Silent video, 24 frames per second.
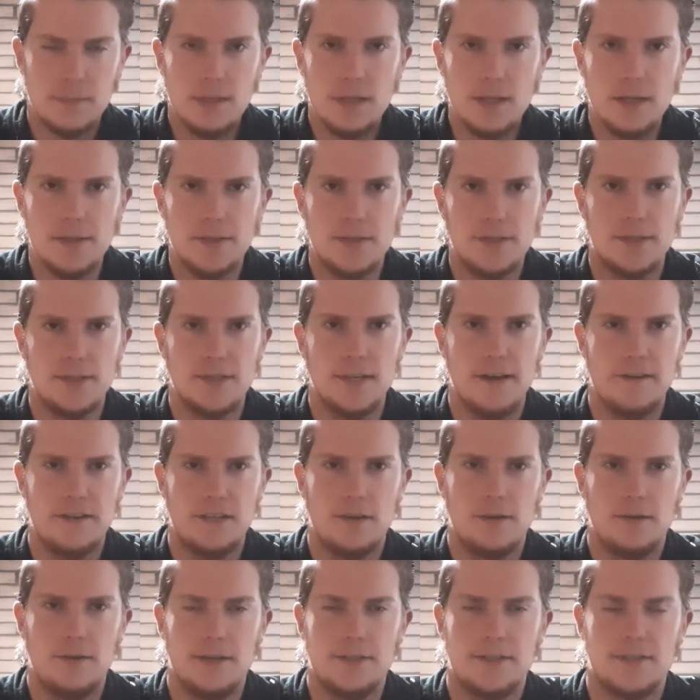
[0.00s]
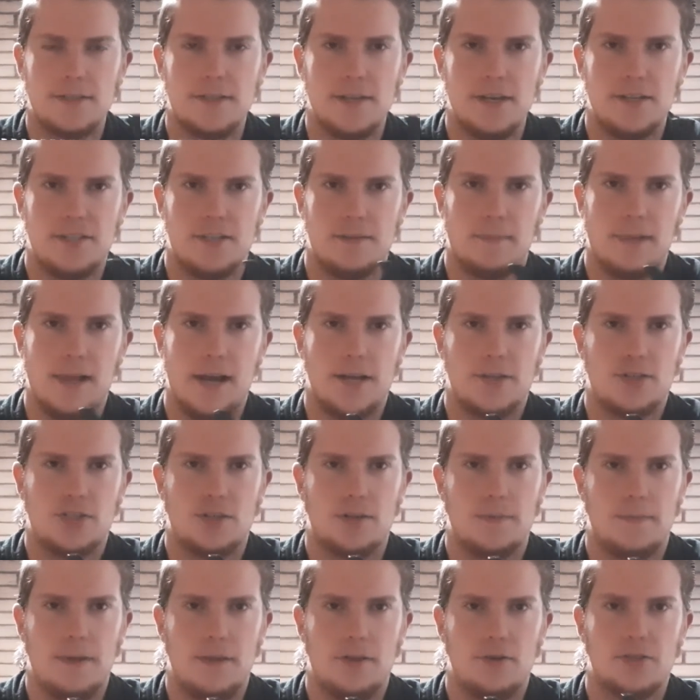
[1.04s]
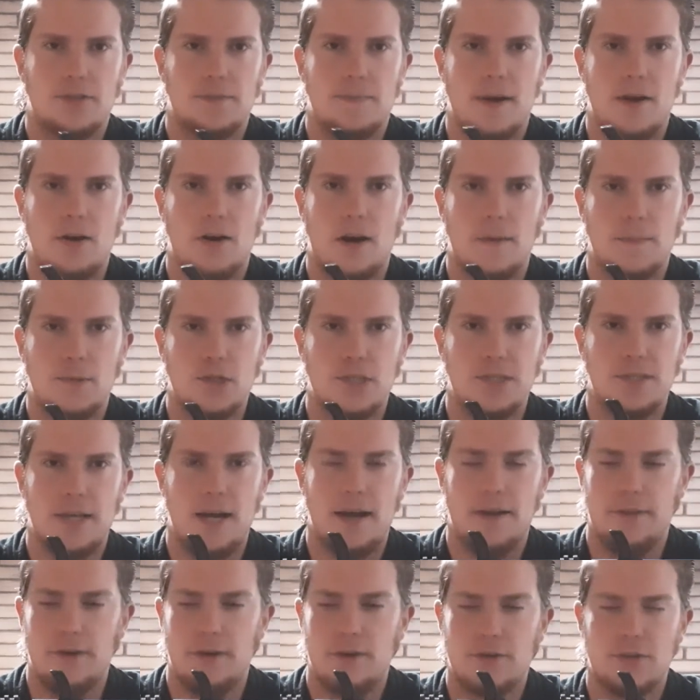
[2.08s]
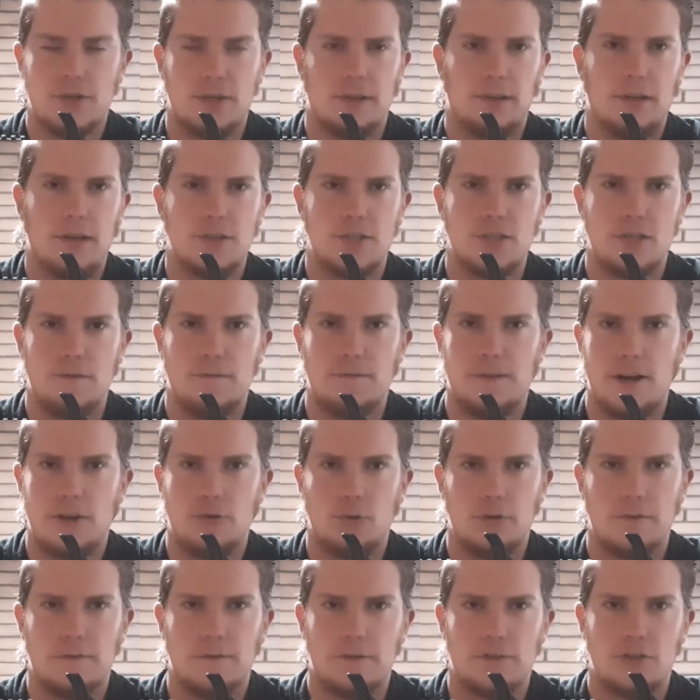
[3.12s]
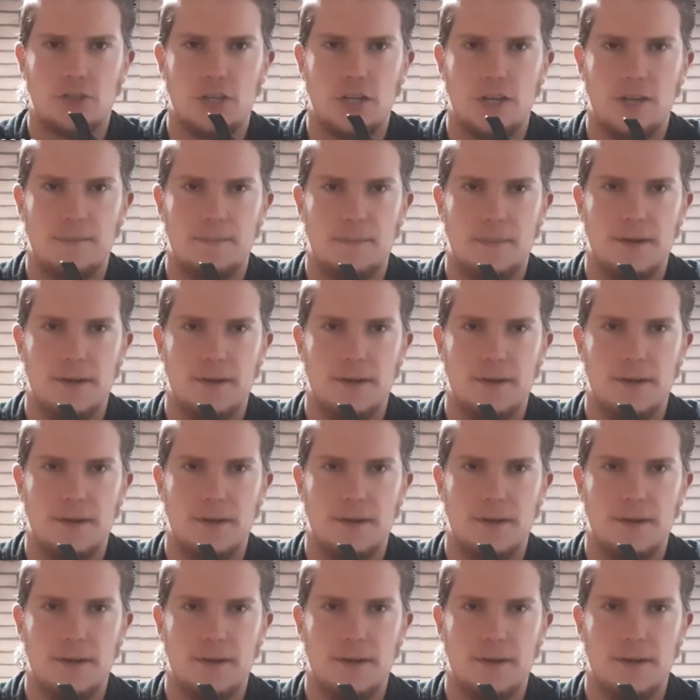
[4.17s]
It's a decent blaster, but there's better options out there, so unless you find one for cheap,